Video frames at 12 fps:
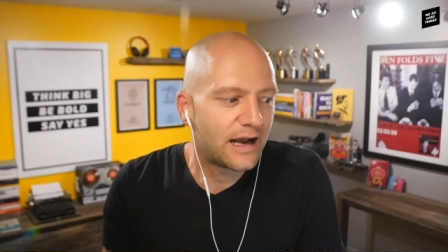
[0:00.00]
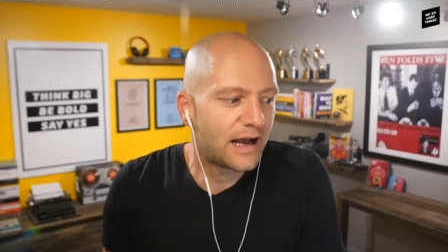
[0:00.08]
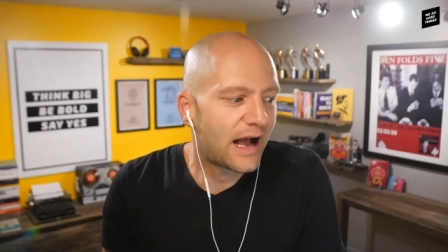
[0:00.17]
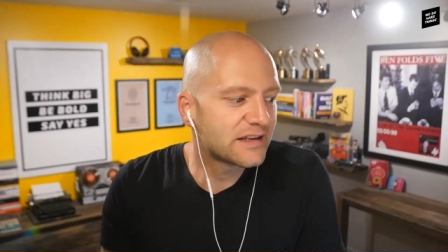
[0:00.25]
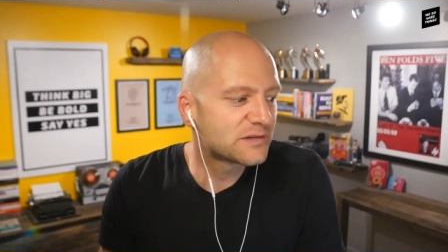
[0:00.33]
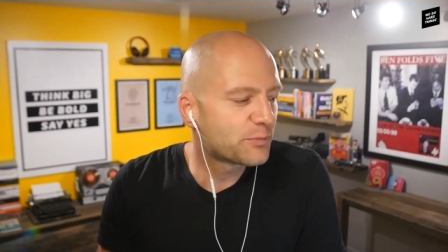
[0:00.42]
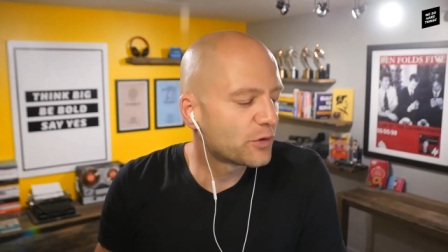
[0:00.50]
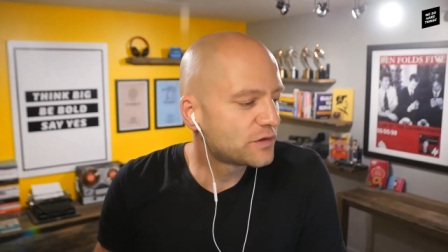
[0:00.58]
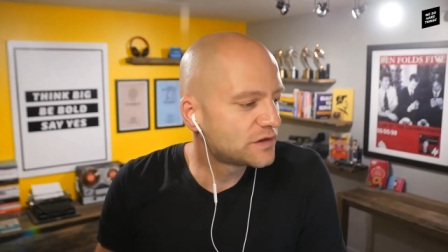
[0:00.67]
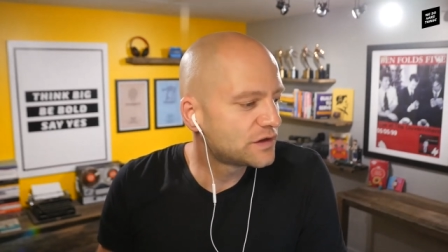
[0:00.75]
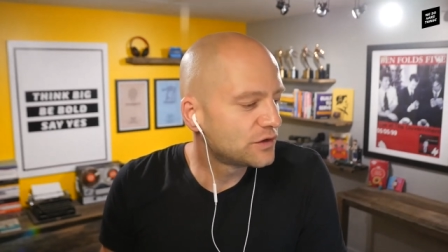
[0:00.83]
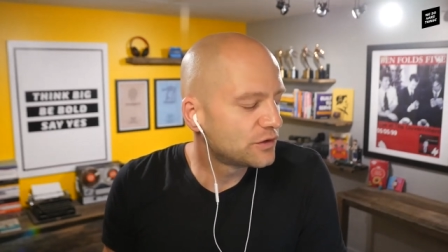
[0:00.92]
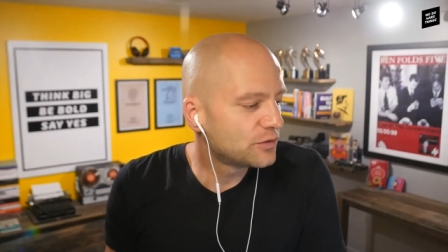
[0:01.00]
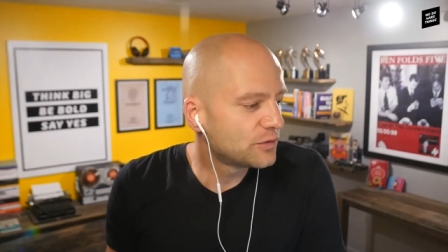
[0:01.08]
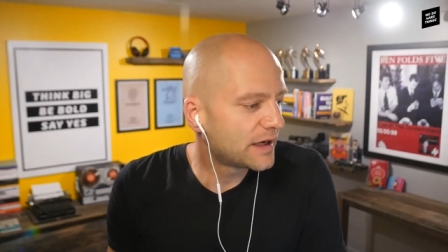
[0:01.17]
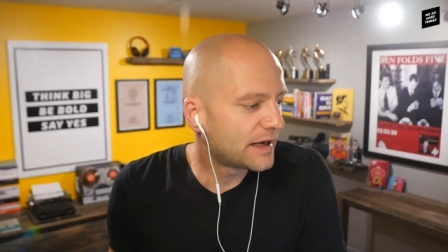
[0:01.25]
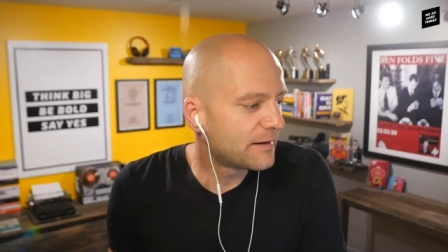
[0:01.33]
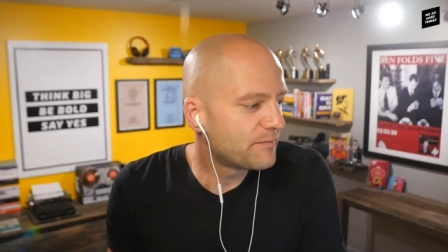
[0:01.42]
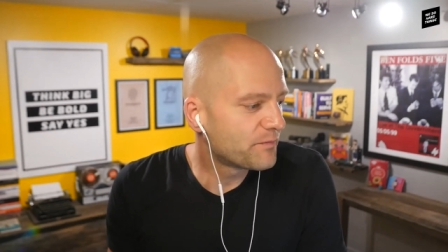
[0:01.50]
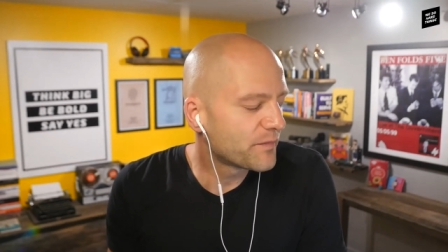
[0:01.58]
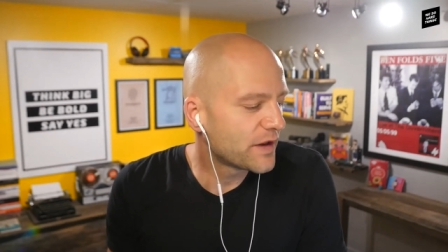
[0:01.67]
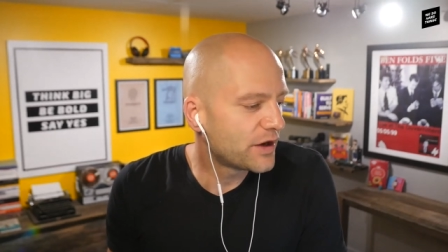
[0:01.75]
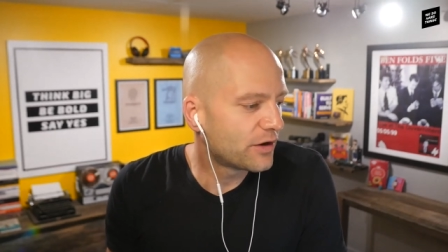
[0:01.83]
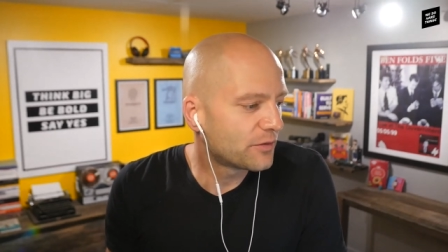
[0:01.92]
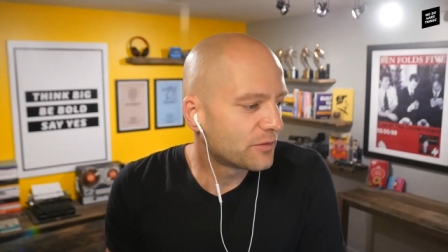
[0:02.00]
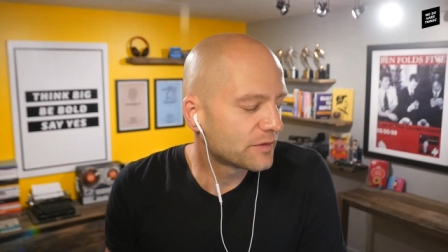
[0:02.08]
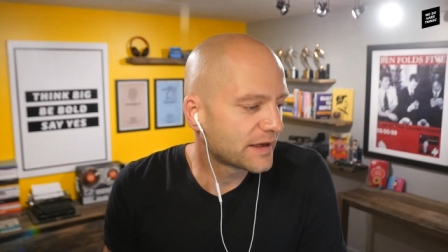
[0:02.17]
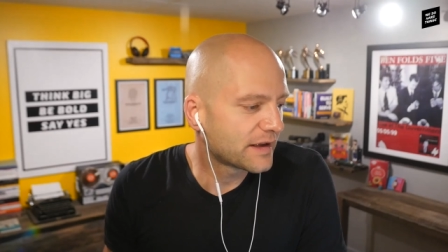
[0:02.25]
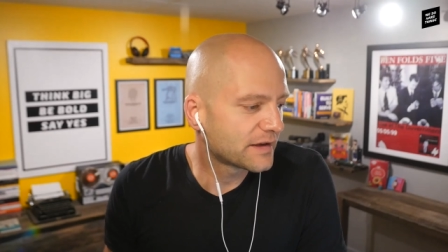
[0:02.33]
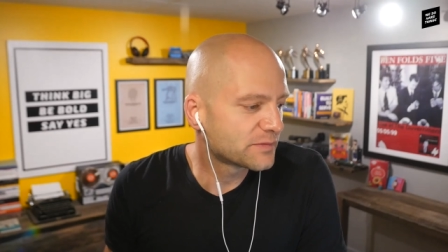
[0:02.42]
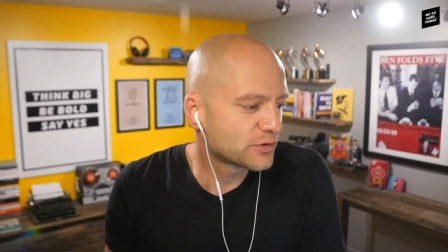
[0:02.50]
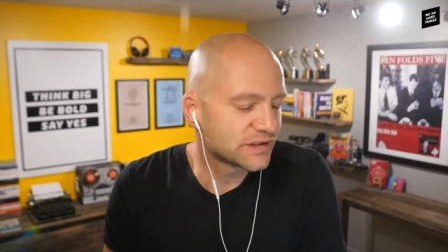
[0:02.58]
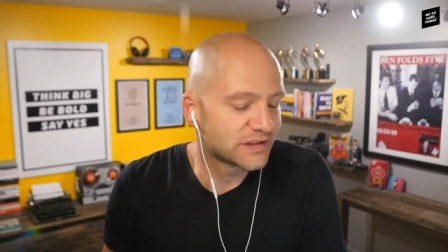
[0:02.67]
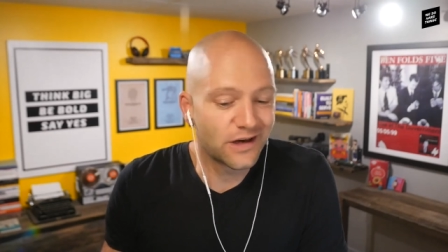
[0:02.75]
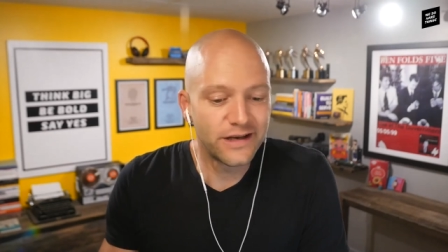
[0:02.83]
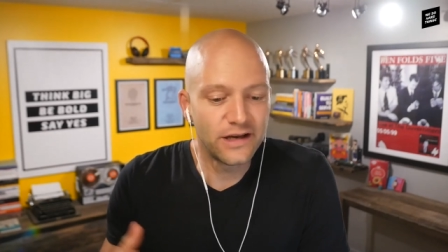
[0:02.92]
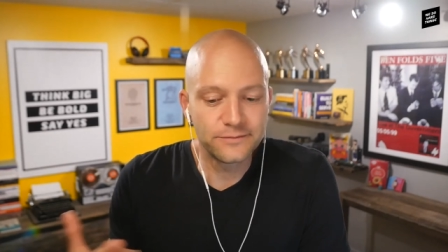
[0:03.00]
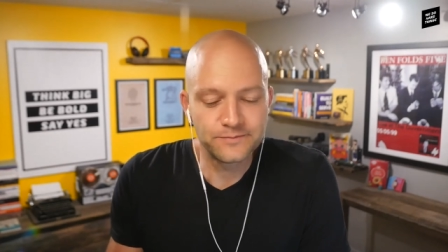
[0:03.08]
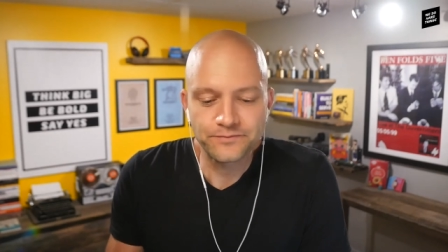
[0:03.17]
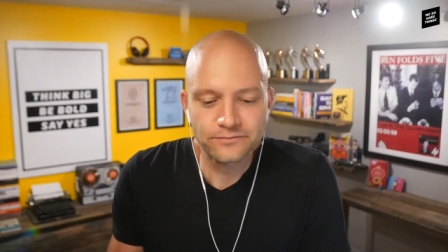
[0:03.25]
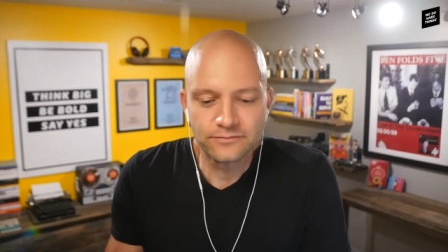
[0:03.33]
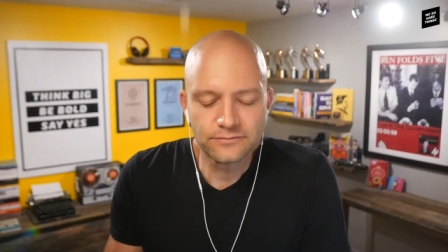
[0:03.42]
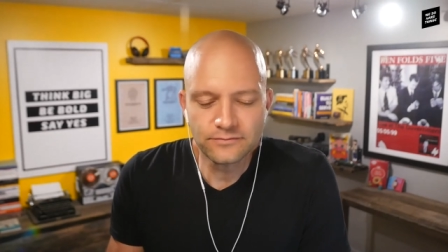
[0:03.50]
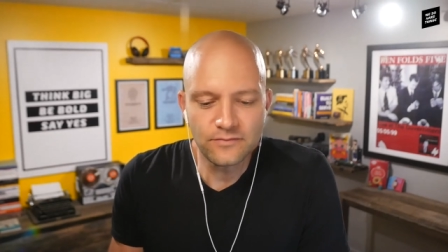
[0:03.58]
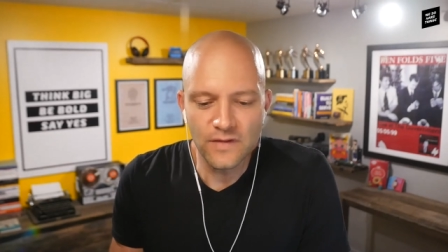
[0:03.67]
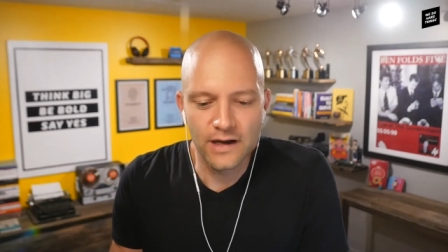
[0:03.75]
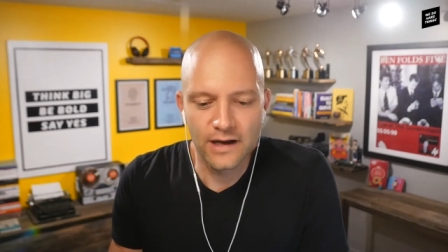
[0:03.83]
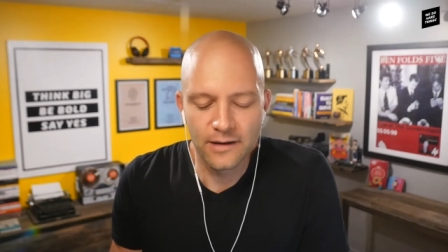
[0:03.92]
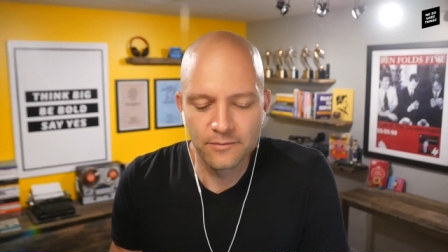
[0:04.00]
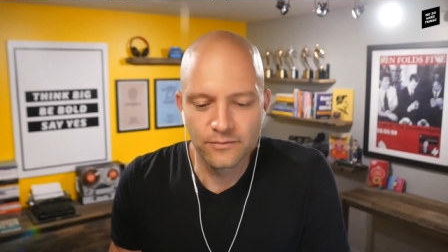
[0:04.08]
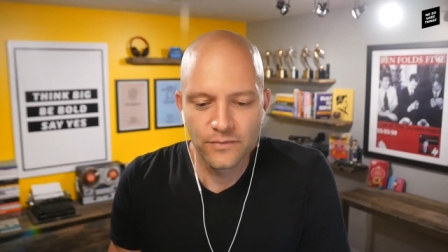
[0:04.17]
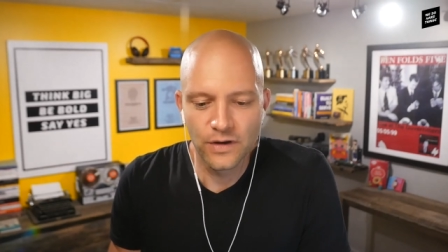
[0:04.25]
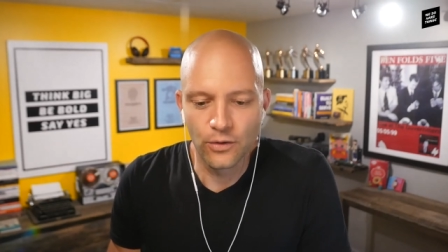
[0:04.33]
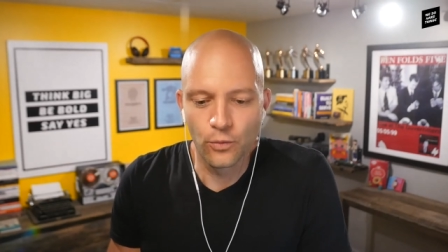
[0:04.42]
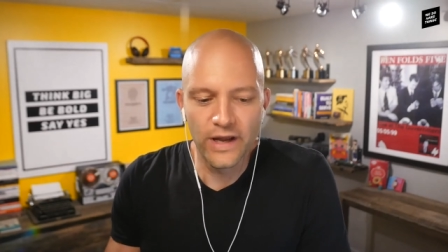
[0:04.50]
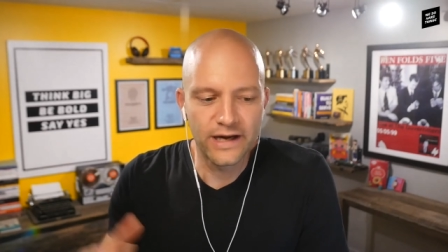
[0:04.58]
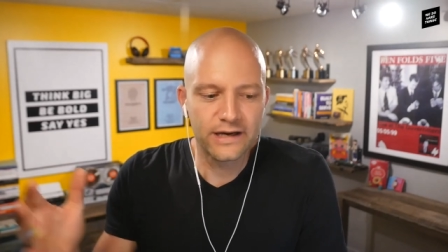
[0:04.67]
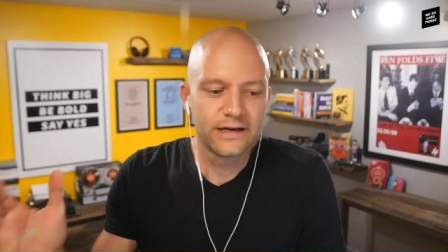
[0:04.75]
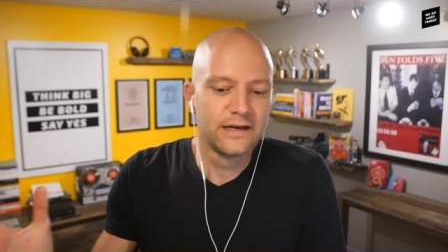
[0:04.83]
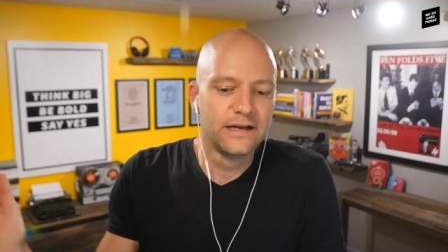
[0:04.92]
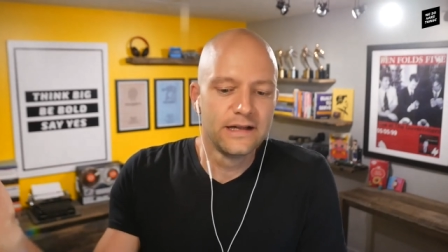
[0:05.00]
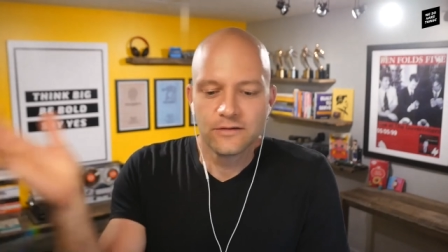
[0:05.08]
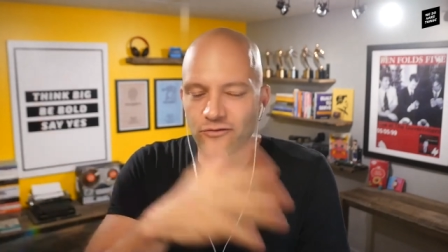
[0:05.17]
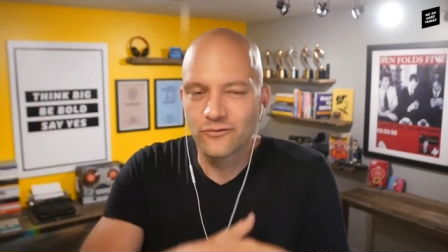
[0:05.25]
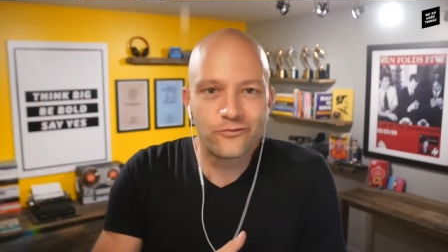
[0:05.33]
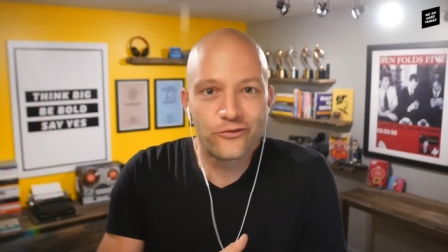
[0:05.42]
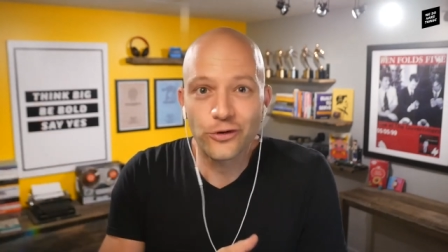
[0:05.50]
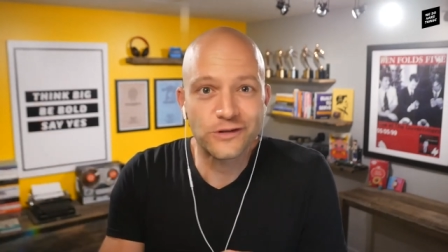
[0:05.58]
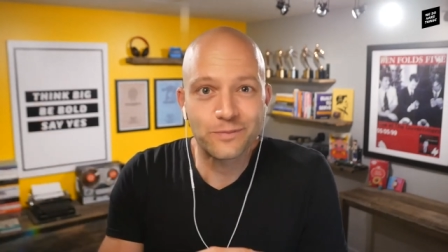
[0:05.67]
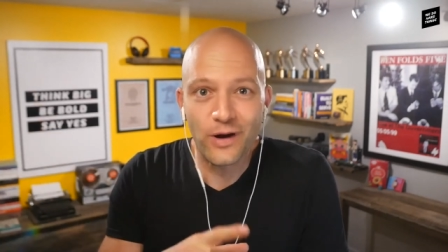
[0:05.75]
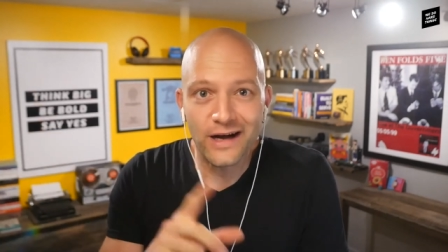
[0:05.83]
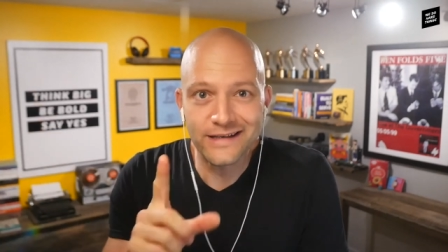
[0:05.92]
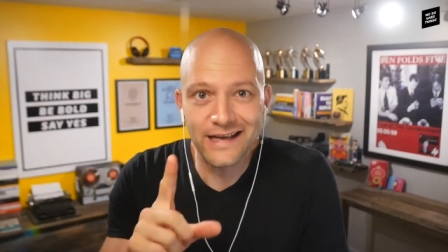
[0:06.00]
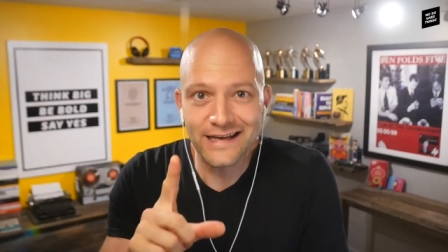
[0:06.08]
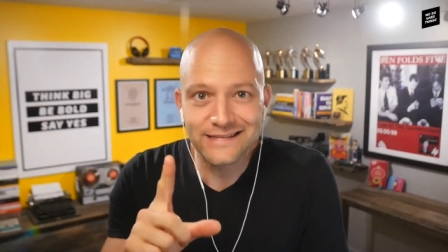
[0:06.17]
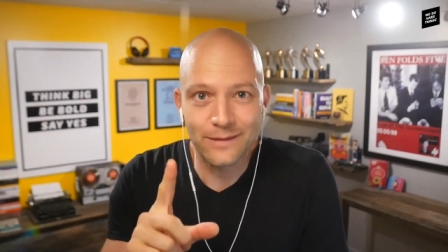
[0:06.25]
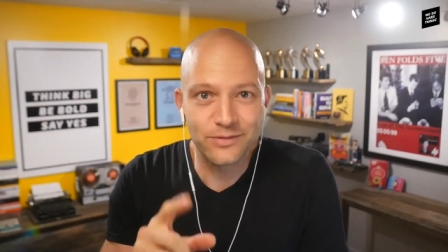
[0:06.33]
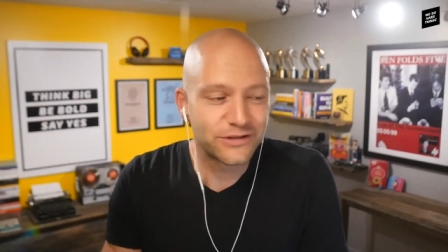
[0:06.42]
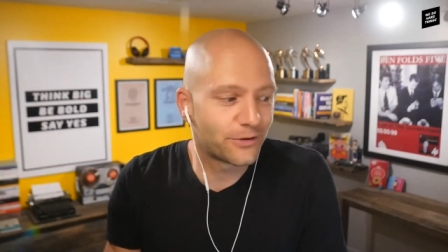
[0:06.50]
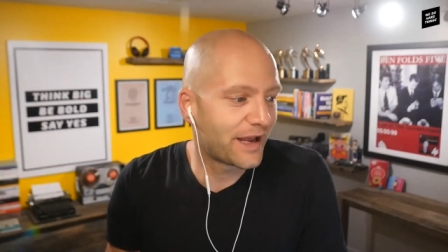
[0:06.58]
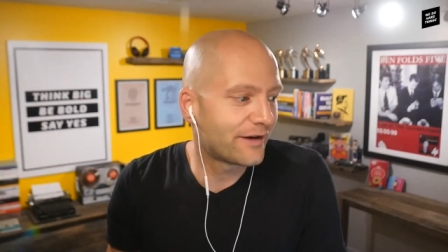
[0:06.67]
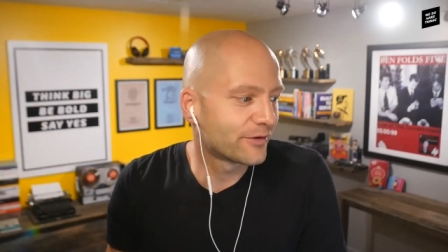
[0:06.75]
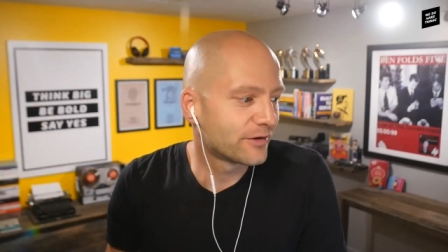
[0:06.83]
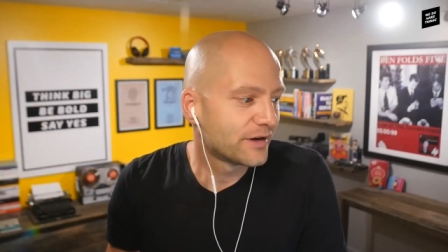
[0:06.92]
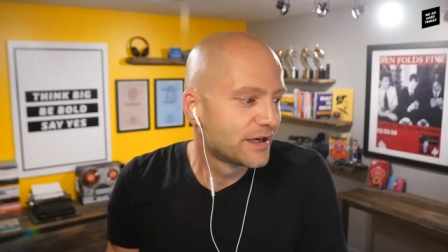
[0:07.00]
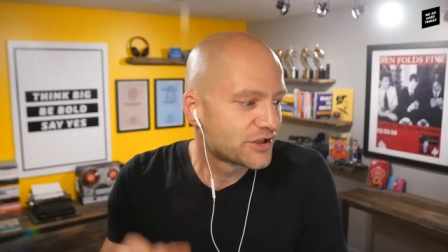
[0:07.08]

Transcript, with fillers: Uh, I spoke to, um, you know, I, I, spoke to Sonia um, uh, Wick, first podcast episode ever.